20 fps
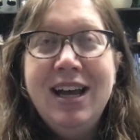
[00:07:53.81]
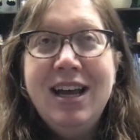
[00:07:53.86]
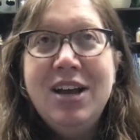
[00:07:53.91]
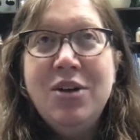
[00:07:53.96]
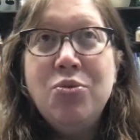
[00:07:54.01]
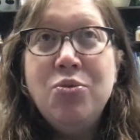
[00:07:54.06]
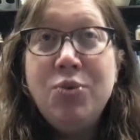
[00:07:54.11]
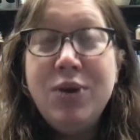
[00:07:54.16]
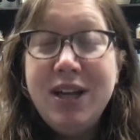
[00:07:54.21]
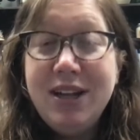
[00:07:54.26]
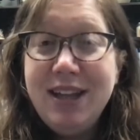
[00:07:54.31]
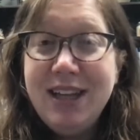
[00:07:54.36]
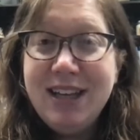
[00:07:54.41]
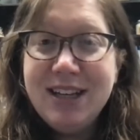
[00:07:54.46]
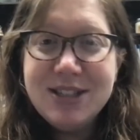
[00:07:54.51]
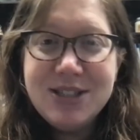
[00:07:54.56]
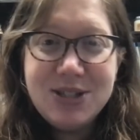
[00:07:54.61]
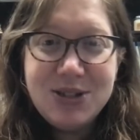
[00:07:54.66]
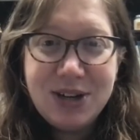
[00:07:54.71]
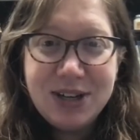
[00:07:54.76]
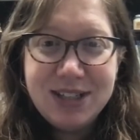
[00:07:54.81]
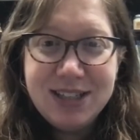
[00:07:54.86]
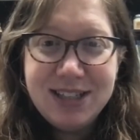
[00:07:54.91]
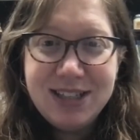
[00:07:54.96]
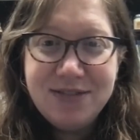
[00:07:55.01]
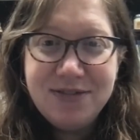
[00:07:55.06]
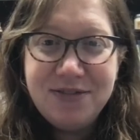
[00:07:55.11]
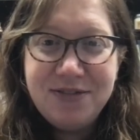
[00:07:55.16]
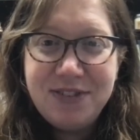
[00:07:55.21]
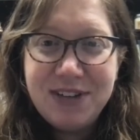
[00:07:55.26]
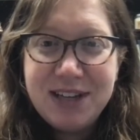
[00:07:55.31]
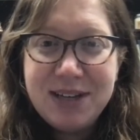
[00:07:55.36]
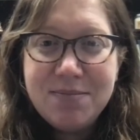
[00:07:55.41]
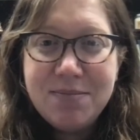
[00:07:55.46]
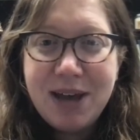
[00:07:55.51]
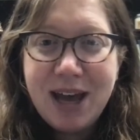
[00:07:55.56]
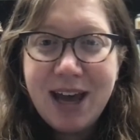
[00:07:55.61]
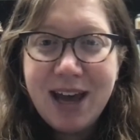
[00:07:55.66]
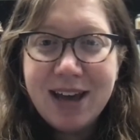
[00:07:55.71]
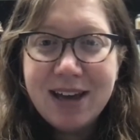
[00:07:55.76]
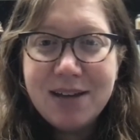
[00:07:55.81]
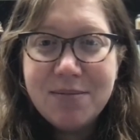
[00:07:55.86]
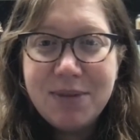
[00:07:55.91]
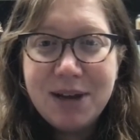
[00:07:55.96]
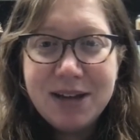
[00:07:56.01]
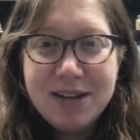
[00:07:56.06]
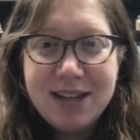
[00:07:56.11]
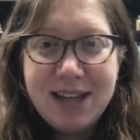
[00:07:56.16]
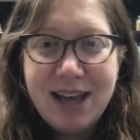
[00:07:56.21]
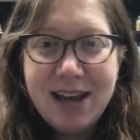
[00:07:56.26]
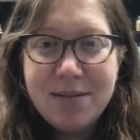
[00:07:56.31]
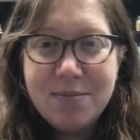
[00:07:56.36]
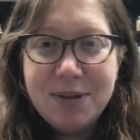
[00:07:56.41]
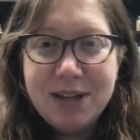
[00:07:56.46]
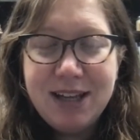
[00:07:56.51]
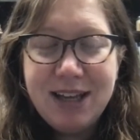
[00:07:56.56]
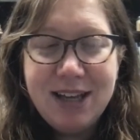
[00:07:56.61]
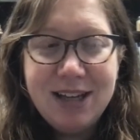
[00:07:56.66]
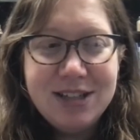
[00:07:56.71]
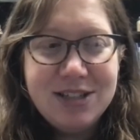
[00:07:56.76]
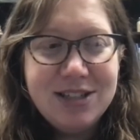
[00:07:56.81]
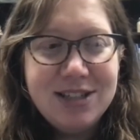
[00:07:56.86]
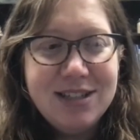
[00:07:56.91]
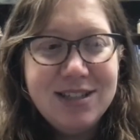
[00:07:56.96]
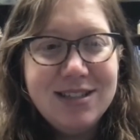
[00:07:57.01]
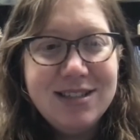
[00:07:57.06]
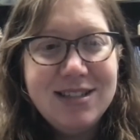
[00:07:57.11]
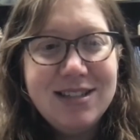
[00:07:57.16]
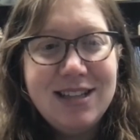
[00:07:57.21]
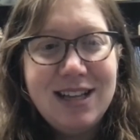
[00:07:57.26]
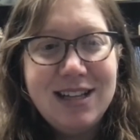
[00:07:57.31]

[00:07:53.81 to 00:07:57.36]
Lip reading: really constructive feedback about the applications,